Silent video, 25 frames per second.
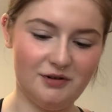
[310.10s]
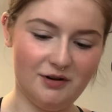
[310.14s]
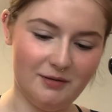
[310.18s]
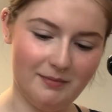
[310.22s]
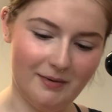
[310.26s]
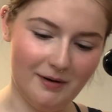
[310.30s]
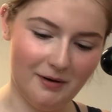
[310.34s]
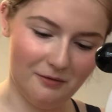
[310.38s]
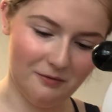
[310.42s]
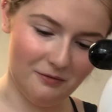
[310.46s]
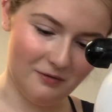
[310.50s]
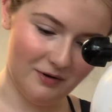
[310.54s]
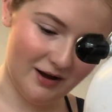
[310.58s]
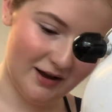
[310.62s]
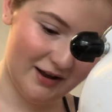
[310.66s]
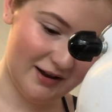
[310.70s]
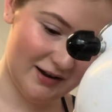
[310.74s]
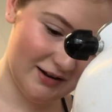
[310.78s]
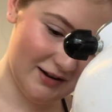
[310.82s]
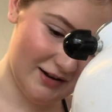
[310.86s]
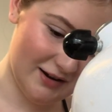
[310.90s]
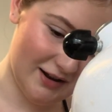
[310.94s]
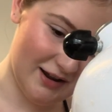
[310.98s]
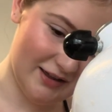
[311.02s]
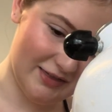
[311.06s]
about
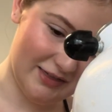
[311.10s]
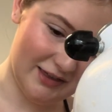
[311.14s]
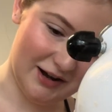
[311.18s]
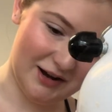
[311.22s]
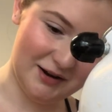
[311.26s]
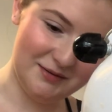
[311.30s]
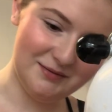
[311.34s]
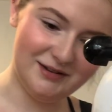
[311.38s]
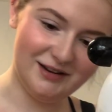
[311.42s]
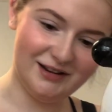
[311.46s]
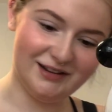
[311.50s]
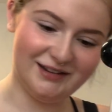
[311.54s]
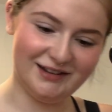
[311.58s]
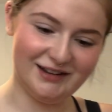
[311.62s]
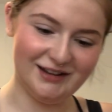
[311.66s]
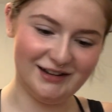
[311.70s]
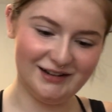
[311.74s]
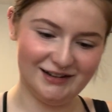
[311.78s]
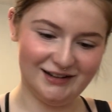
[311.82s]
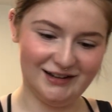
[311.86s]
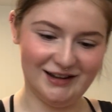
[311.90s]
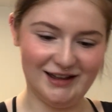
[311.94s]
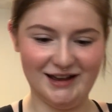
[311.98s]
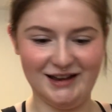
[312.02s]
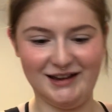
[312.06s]
1, and then I'm just gonna
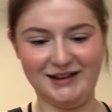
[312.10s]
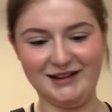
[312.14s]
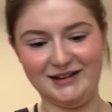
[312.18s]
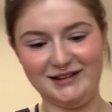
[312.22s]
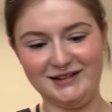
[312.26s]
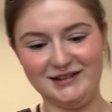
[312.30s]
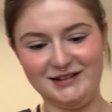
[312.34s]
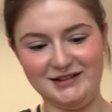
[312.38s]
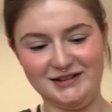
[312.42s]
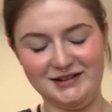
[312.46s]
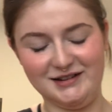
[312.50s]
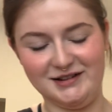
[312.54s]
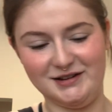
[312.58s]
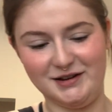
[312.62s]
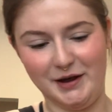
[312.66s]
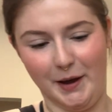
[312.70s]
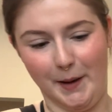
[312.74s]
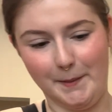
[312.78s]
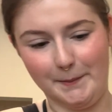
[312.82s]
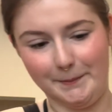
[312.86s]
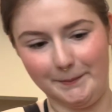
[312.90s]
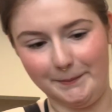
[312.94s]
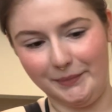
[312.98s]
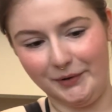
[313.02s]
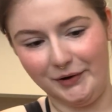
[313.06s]

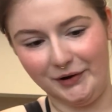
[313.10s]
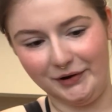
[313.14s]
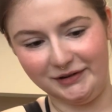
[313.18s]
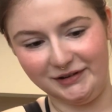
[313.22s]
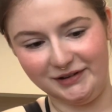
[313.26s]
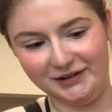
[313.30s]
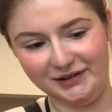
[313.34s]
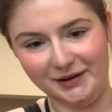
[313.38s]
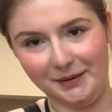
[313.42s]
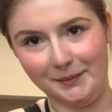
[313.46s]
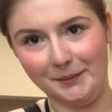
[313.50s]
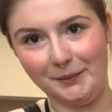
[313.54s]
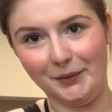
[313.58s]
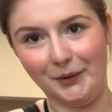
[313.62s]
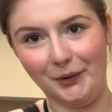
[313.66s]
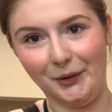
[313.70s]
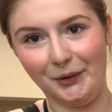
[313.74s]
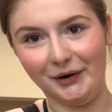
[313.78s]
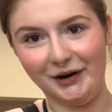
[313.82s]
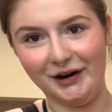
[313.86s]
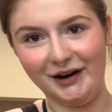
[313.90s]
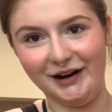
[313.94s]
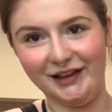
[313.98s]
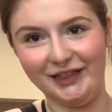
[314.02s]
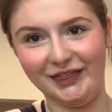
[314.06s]
put some
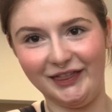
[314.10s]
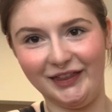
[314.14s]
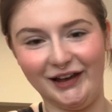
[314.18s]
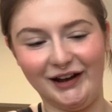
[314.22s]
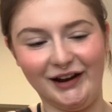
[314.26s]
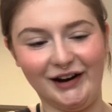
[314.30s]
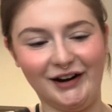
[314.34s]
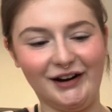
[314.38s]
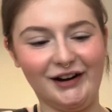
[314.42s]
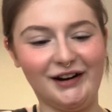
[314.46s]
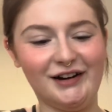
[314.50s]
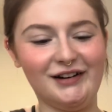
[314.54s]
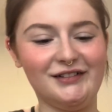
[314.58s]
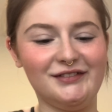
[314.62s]
more in there.